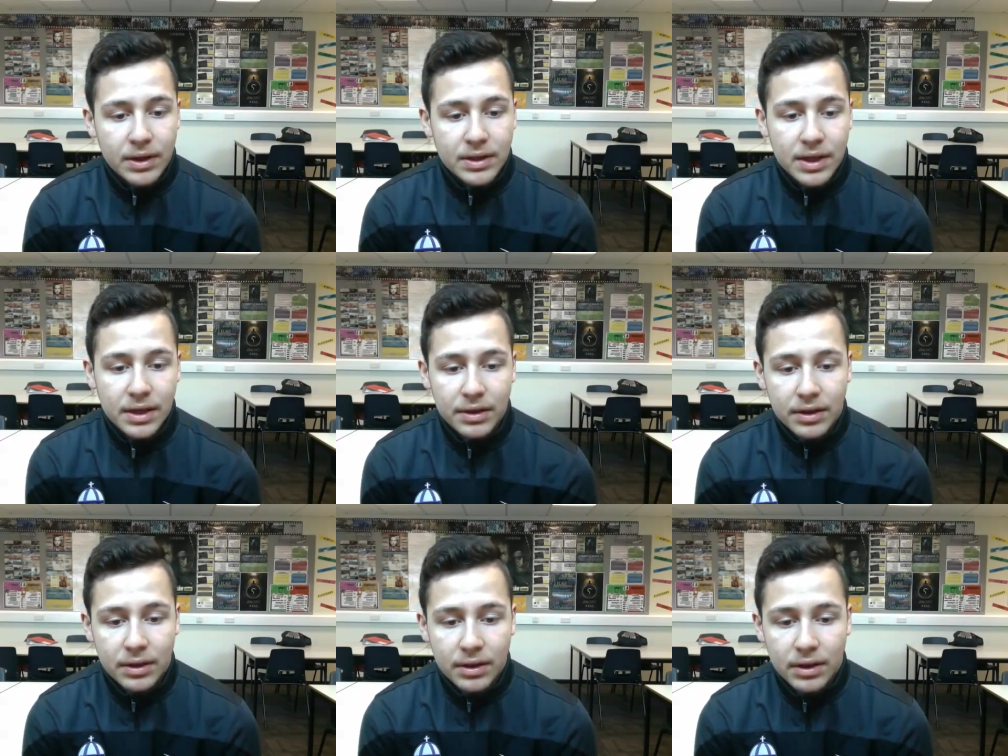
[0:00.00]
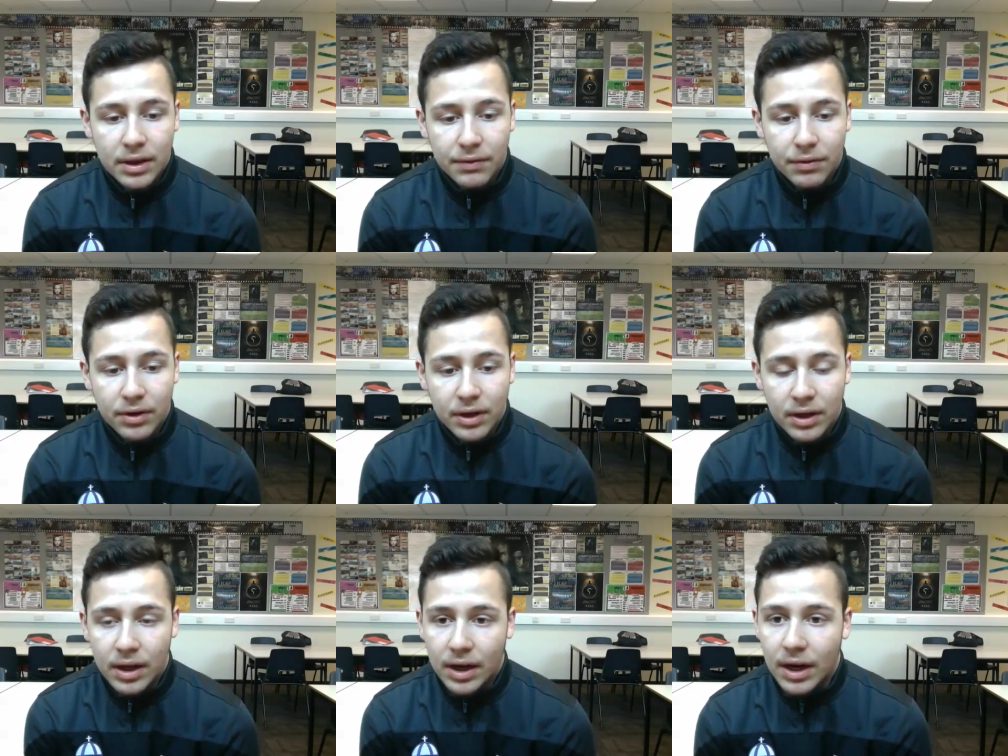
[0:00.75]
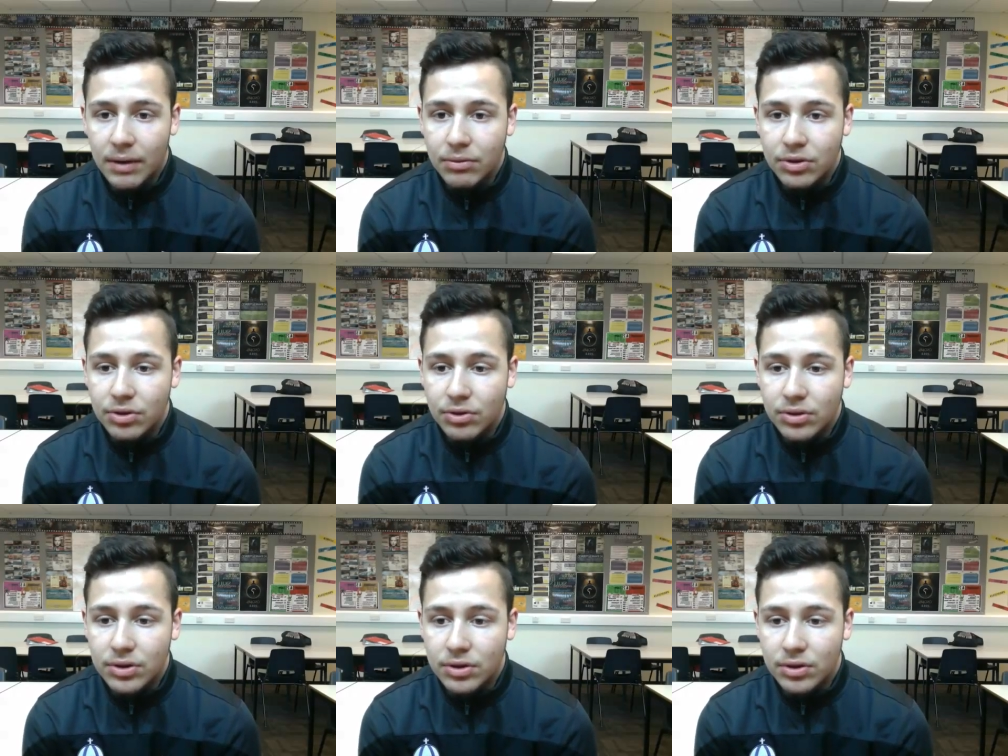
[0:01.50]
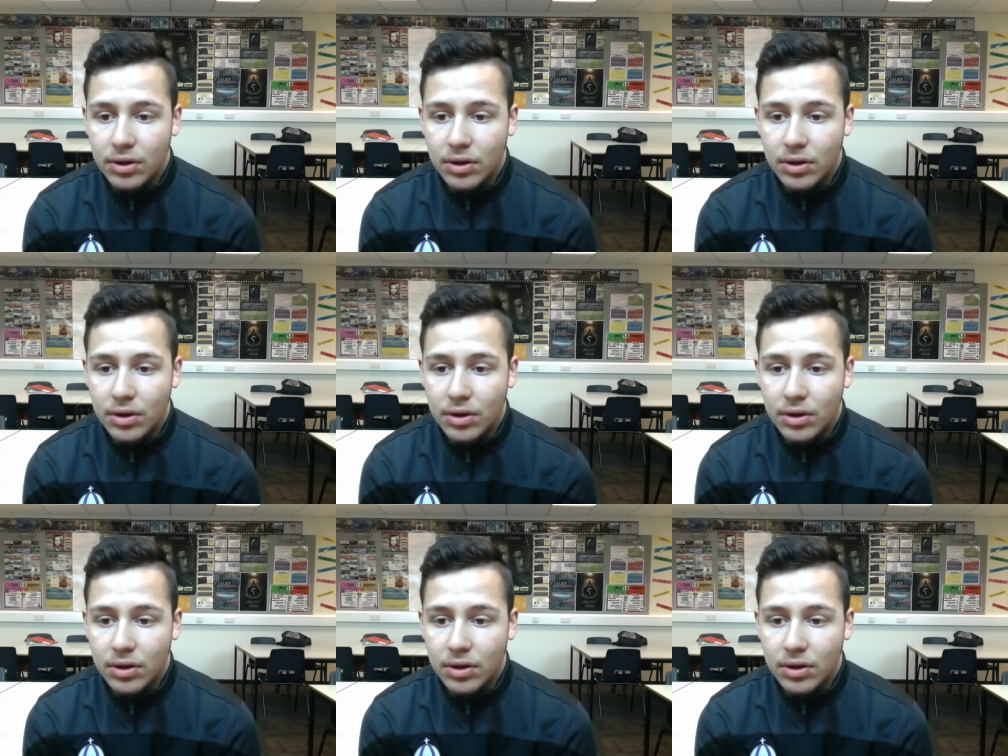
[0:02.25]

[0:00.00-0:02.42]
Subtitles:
take different camera shots